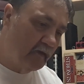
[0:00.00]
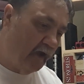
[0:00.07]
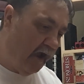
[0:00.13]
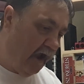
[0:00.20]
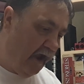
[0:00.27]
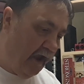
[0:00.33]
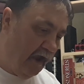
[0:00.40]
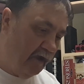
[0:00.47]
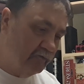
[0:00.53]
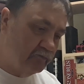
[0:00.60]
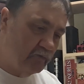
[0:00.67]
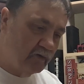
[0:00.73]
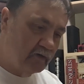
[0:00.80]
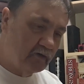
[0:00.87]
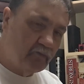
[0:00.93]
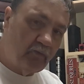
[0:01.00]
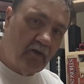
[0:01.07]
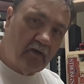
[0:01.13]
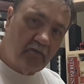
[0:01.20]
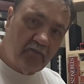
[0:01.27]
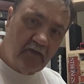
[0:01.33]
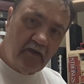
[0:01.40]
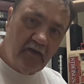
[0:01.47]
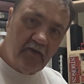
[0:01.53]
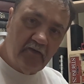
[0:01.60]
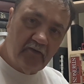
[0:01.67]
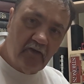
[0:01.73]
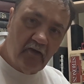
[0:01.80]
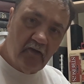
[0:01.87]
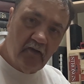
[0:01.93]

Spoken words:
have wanted one of these.